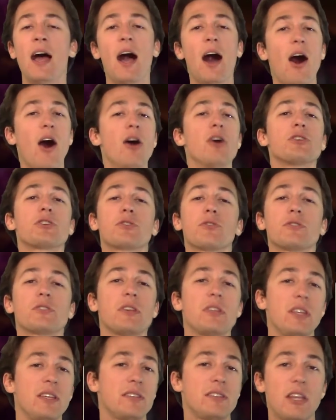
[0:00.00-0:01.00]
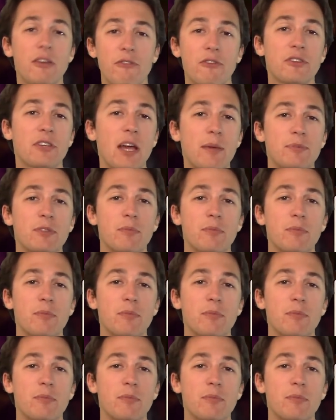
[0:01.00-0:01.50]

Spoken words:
All sorts of these different types